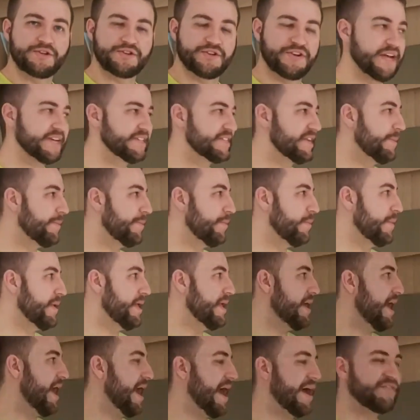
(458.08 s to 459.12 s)
So next up,
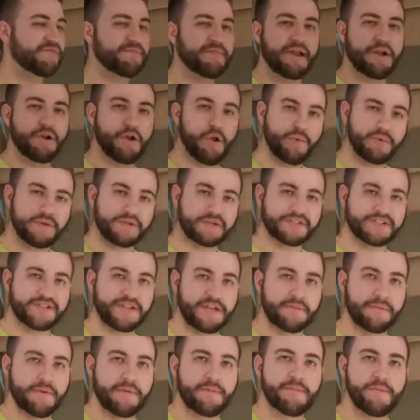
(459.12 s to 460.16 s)
we have my local
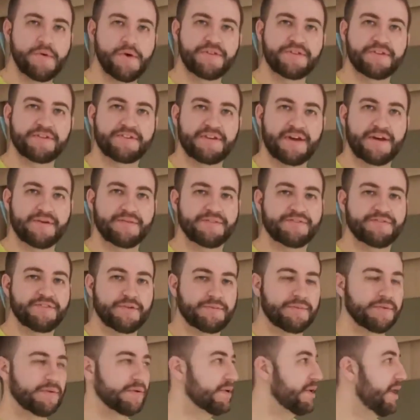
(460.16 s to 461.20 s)
team, Merthyr Town
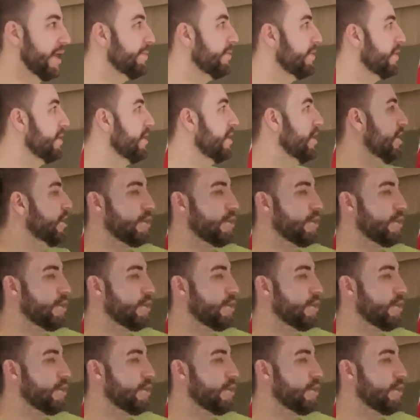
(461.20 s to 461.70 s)
Football Club.